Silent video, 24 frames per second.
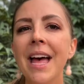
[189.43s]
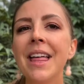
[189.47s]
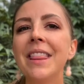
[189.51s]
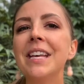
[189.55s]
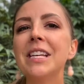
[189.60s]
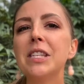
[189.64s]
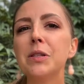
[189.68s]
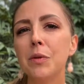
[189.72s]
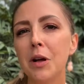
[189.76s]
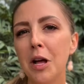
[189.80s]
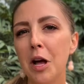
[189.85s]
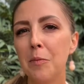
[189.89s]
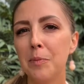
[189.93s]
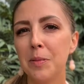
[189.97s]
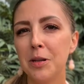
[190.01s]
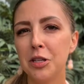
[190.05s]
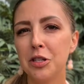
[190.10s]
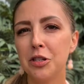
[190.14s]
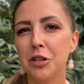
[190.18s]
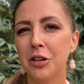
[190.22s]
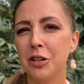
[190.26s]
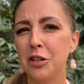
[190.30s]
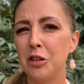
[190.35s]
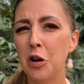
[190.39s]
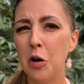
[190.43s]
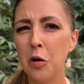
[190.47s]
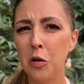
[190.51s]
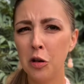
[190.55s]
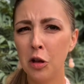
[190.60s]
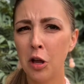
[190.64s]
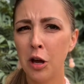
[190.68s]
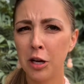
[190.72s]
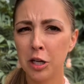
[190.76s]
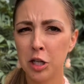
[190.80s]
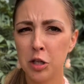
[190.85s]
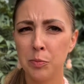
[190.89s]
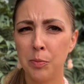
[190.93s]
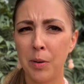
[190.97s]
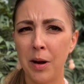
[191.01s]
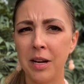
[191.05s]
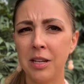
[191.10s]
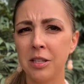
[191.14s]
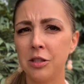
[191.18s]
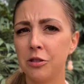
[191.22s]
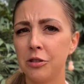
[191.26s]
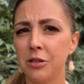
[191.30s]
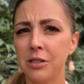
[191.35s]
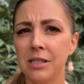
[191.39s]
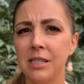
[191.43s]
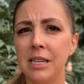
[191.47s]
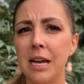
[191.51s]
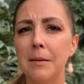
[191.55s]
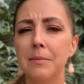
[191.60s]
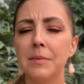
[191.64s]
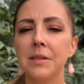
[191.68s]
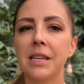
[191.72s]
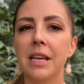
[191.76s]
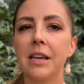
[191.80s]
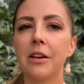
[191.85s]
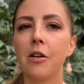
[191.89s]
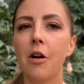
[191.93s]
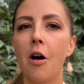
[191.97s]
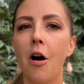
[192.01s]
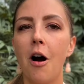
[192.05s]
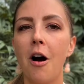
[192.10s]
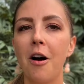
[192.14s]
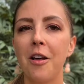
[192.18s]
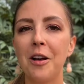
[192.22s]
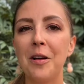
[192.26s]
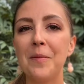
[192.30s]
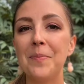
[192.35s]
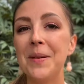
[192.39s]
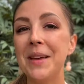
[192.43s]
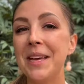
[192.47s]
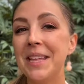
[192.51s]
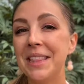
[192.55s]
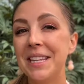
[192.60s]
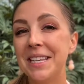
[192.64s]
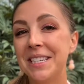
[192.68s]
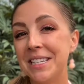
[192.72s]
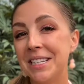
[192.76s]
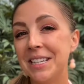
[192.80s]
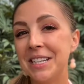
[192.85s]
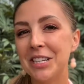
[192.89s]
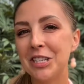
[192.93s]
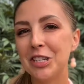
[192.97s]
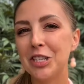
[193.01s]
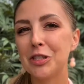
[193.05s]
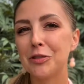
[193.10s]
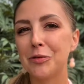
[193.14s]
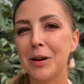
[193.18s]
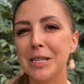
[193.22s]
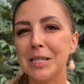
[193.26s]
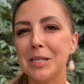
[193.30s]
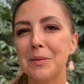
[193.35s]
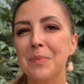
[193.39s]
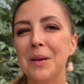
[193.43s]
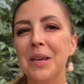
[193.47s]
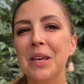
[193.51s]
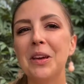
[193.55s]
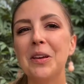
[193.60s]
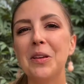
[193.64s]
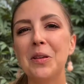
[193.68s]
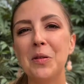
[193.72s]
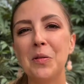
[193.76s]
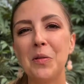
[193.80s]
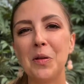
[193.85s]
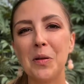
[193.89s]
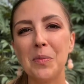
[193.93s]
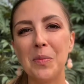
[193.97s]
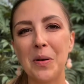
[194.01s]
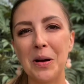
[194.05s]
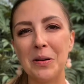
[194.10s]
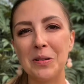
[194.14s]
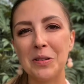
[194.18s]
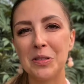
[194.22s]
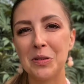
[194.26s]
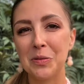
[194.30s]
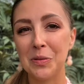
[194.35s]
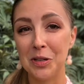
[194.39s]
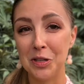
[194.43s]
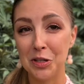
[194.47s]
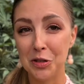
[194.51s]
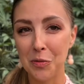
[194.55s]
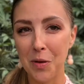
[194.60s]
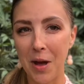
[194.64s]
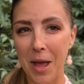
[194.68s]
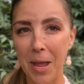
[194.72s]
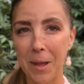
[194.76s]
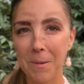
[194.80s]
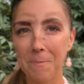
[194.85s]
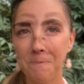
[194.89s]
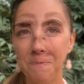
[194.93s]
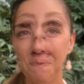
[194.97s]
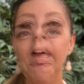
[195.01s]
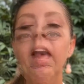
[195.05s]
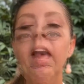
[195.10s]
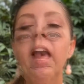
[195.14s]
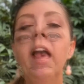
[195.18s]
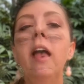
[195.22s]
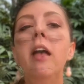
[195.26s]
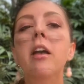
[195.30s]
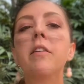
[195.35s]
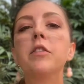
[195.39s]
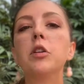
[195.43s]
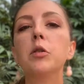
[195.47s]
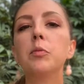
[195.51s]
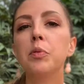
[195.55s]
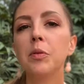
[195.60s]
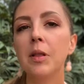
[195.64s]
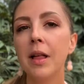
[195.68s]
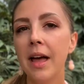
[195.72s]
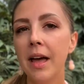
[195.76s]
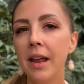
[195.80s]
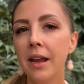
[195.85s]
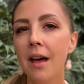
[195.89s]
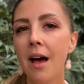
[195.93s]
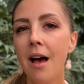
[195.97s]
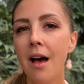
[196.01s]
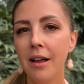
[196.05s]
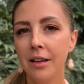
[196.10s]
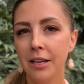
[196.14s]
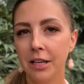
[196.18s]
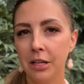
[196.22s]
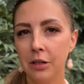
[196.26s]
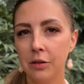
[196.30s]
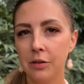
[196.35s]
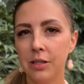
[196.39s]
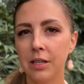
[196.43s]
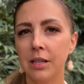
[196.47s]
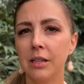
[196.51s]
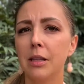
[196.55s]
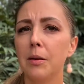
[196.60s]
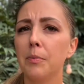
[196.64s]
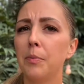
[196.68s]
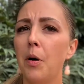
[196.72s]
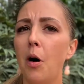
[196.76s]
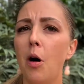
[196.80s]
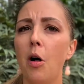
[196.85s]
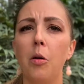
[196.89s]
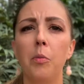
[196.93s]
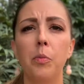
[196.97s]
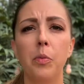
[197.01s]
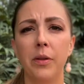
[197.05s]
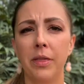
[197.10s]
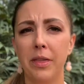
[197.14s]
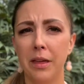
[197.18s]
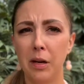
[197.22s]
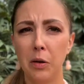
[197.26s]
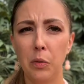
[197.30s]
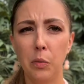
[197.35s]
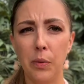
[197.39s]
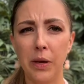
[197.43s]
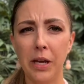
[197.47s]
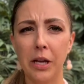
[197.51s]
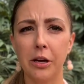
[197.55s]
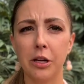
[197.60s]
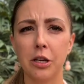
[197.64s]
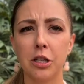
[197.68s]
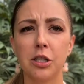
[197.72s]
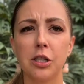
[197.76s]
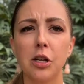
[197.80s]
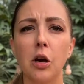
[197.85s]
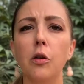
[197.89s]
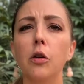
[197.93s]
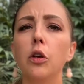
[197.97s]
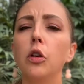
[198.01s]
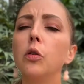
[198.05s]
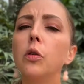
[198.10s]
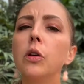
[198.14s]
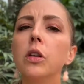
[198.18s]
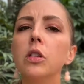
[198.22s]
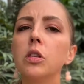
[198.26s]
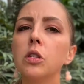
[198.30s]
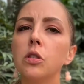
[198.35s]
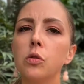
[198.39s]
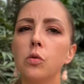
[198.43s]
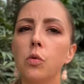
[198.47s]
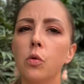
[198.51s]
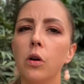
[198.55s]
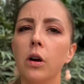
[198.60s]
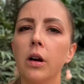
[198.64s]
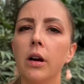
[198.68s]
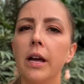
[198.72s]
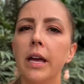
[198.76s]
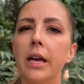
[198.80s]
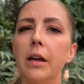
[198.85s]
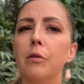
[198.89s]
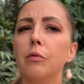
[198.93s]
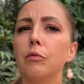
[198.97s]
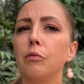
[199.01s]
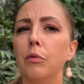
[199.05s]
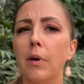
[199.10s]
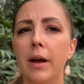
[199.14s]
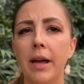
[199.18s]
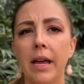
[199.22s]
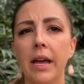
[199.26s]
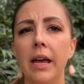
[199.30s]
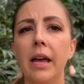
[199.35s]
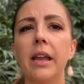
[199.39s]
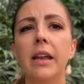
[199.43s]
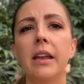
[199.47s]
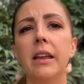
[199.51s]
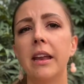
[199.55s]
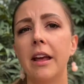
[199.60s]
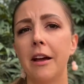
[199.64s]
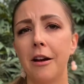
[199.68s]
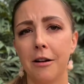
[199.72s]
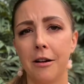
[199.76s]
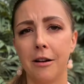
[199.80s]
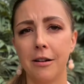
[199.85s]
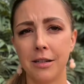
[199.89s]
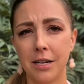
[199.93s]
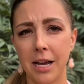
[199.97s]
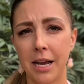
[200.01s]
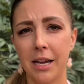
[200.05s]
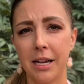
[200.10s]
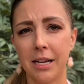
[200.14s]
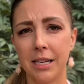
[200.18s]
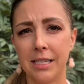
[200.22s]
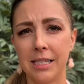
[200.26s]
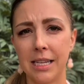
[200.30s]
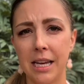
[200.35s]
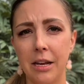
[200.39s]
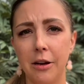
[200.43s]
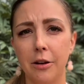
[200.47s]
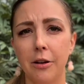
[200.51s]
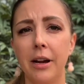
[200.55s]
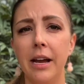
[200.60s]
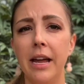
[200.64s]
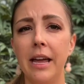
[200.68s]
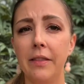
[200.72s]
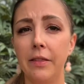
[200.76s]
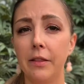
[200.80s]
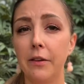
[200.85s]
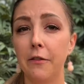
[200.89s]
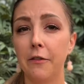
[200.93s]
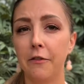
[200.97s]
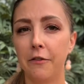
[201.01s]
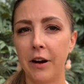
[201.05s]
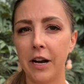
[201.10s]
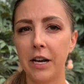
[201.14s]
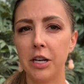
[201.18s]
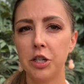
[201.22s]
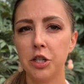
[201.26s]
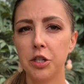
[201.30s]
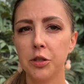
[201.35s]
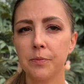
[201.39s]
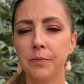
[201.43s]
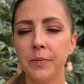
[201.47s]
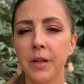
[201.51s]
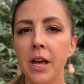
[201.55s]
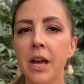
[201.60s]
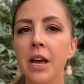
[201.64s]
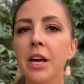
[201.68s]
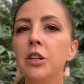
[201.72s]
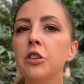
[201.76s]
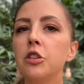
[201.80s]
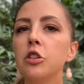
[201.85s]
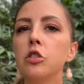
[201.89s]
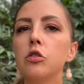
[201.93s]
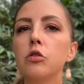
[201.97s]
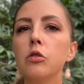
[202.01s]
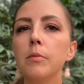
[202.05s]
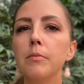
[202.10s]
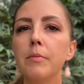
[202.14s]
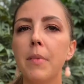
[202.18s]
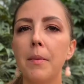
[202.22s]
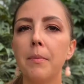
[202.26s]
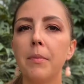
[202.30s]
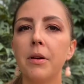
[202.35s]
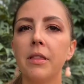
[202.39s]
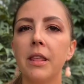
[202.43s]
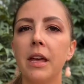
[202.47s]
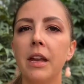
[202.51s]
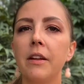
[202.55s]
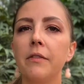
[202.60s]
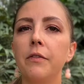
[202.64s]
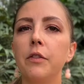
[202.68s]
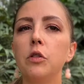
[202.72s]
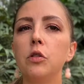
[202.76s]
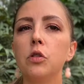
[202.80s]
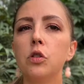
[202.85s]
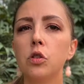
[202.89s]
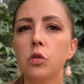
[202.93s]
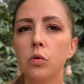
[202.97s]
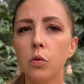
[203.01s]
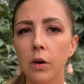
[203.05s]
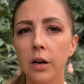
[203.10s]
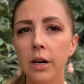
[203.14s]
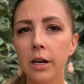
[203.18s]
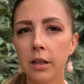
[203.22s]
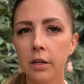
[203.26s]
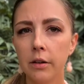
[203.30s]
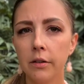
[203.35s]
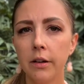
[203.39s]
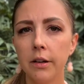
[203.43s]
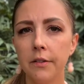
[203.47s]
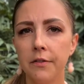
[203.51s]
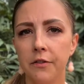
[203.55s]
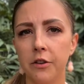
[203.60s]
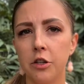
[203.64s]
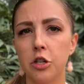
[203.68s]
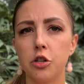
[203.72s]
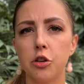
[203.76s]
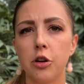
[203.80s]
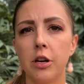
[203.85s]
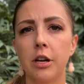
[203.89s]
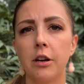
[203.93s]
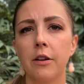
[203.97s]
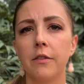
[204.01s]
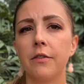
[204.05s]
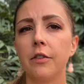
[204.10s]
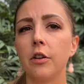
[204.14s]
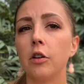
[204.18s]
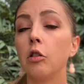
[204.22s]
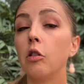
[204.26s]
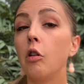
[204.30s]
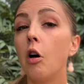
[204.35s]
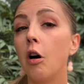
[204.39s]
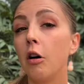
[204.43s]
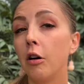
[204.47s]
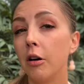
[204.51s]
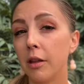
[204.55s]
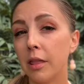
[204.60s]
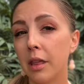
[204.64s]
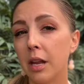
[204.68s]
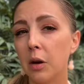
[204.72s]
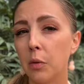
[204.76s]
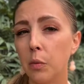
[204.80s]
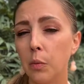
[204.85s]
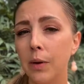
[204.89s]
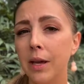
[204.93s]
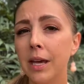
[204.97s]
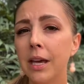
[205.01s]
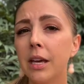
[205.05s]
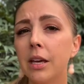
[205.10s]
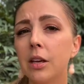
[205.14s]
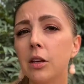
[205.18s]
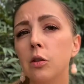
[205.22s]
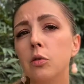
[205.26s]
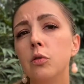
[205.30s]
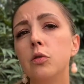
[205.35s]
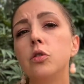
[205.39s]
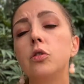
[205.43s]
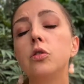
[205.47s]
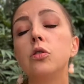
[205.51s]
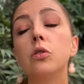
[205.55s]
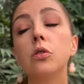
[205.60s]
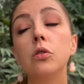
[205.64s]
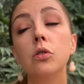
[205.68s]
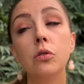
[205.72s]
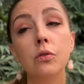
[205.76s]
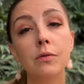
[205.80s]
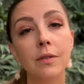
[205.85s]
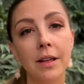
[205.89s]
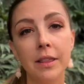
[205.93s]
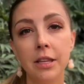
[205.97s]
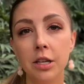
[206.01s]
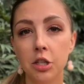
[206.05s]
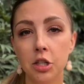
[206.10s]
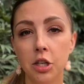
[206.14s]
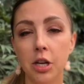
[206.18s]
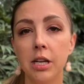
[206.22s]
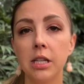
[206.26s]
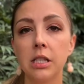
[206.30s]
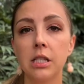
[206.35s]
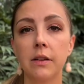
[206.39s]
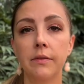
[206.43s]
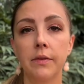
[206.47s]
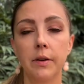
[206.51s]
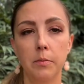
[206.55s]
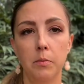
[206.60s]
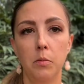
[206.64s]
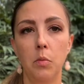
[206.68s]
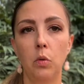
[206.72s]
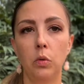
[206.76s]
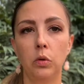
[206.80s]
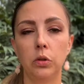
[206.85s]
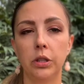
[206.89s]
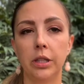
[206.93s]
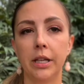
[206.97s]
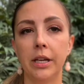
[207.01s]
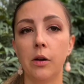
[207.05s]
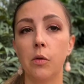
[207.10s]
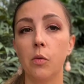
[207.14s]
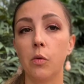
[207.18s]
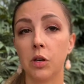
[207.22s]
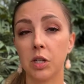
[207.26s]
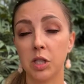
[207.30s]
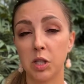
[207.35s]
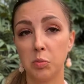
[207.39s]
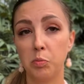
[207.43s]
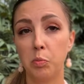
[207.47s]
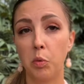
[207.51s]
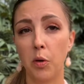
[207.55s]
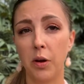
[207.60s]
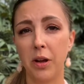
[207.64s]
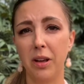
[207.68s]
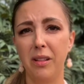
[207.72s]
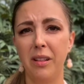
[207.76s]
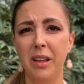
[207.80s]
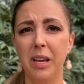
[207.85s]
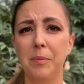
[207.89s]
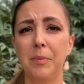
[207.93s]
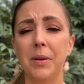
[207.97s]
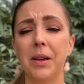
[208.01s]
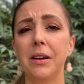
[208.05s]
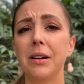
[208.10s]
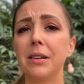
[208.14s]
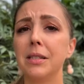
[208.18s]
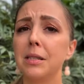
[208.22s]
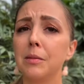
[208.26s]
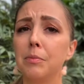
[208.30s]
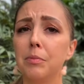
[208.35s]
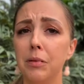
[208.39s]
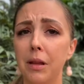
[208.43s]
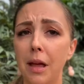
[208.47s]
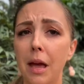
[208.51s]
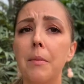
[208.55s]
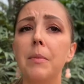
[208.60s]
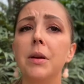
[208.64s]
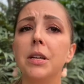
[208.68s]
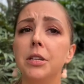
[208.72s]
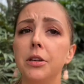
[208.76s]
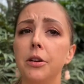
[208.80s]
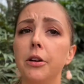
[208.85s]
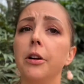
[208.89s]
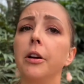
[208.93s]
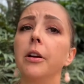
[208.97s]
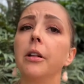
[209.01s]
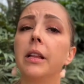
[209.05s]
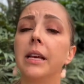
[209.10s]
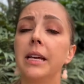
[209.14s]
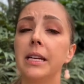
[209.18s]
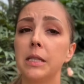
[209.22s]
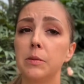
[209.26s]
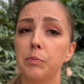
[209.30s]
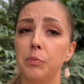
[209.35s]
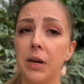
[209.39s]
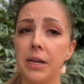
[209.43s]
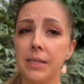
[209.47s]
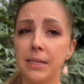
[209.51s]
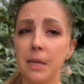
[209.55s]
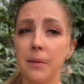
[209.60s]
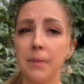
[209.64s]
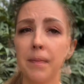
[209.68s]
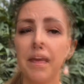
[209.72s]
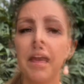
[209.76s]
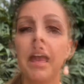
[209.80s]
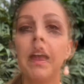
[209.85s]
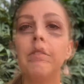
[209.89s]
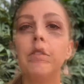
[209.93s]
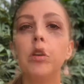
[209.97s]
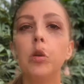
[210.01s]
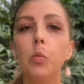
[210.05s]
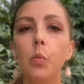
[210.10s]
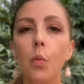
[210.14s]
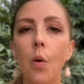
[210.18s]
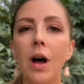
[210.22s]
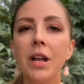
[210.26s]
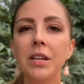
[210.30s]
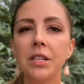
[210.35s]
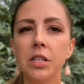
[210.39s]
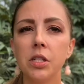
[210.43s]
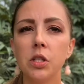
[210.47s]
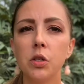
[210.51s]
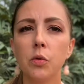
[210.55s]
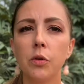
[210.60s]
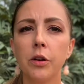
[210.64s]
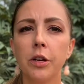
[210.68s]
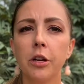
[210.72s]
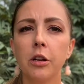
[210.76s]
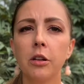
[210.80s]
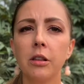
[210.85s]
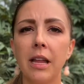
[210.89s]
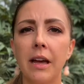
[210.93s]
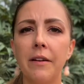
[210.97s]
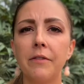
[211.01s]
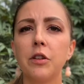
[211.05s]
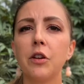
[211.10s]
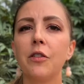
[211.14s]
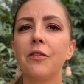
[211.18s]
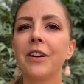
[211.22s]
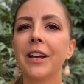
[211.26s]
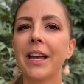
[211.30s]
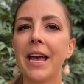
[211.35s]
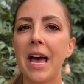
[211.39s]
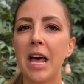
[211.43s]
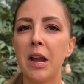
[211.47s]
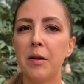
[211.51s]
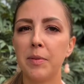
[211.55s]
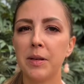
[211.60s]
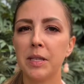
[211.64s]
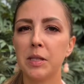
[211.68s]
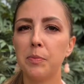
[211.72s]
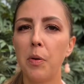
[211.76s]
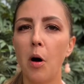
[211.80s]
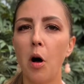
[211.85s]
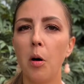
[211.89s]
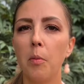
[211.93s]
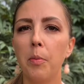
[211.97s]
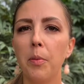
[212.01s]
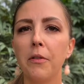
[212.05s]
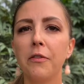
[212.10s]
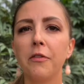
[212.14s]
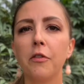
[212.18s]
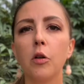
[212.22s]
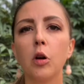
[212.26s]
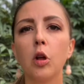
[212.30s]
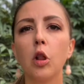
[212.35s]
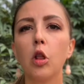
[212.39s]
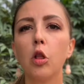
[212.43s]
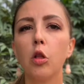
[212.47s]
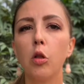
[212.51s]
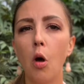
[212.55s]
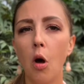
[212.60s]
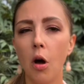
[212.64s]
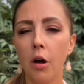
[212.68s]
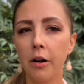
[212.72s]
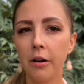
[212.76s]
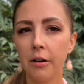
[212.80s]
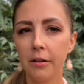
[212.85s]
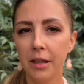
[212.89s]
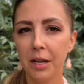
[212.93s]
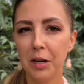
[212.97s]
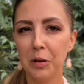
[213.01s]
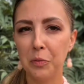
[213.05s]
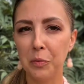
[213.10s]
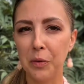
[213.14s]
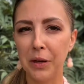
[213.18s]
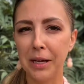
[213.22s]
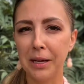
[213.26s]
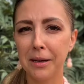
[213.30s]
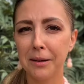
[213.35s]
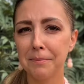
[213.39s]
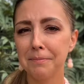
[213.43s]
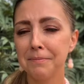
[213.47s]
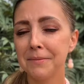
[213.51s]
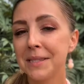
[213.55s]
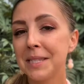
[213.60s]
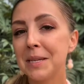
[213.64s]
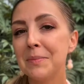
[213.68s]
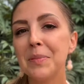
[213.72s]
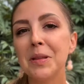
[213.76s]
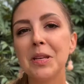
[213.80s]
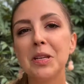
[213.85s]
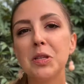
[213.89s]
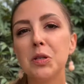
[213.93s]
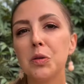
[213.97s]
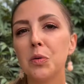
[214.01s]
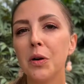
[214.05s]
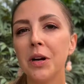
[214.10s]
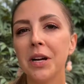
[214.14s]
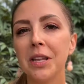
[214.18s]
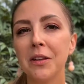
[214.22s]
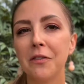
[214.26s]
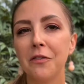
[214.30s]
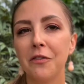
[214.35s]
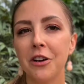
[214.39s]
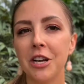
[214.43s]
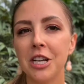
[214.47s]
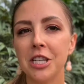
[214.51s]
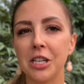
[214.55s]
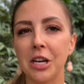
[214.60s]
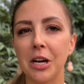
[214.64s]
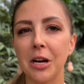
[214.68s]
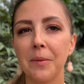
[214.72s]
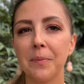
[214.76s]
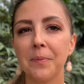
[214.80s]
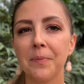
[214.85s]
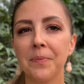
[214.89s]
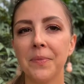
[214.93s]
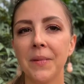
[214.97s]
This will help ensure no large buds or stems get caught up in the delicious recipe you're about to enjoy. If you plan on using the pulp within a week or so, you can store it right in an airtight container in the fridge. Just remember that if you store it in the refrigerator for longer than a week, you do run the chance of it molding or spoiling because the plant material is present. If you want to store your leftover cannabis pulp for longer than a week, simply store it in the freezer.